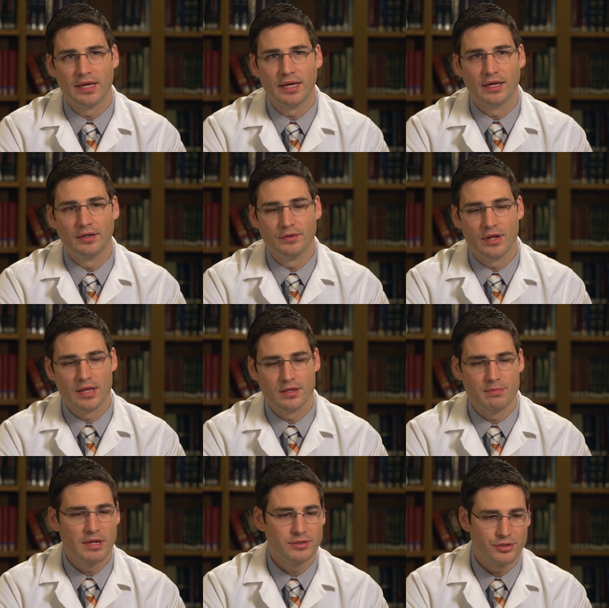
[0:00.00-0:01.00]
And, and the
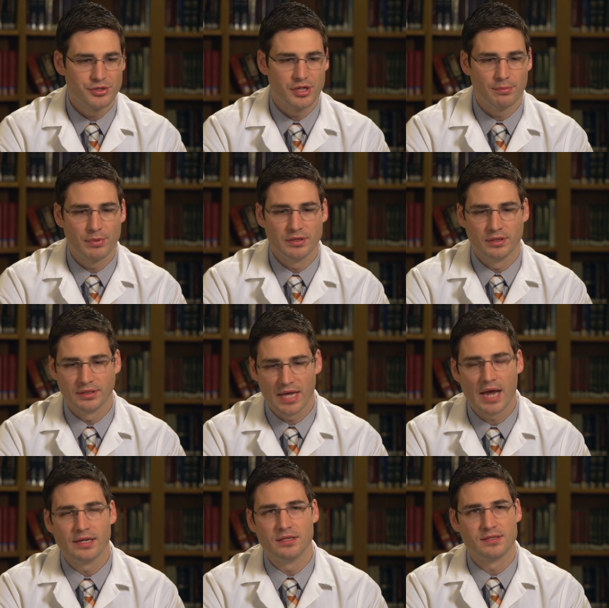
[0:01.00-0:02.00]
mentorship and the
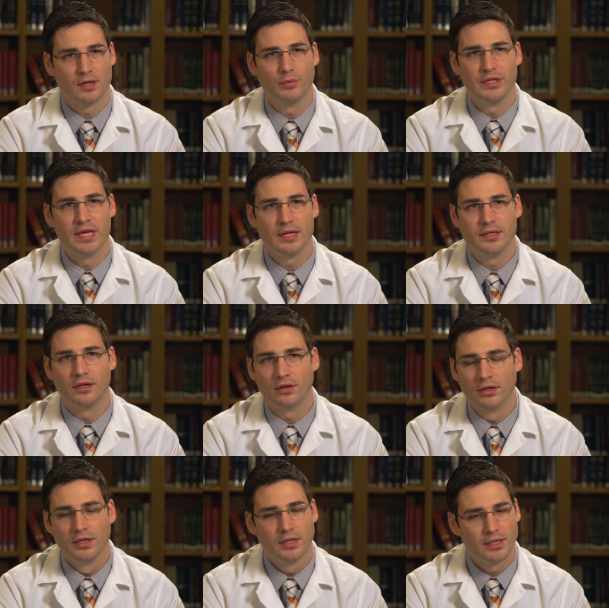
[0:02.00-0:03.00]
guidance that we get
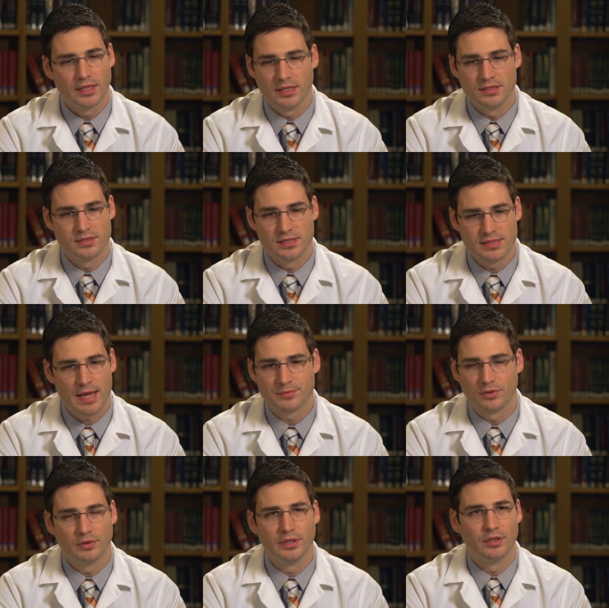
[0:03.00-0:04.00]
here is, is
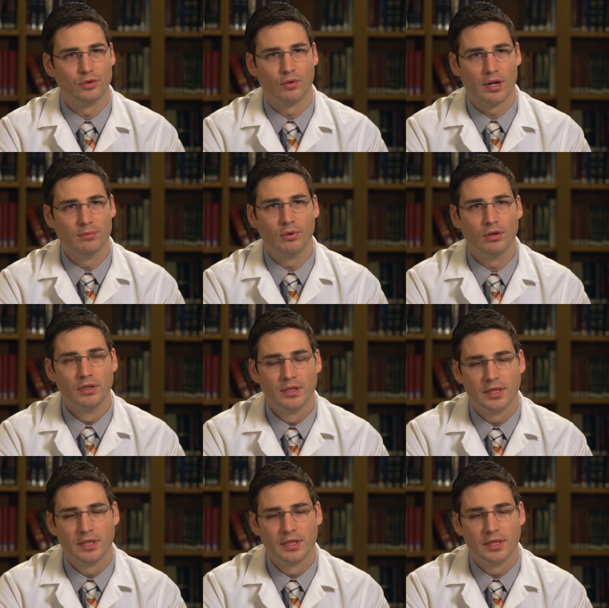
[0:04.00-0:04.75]
absolutely incredible.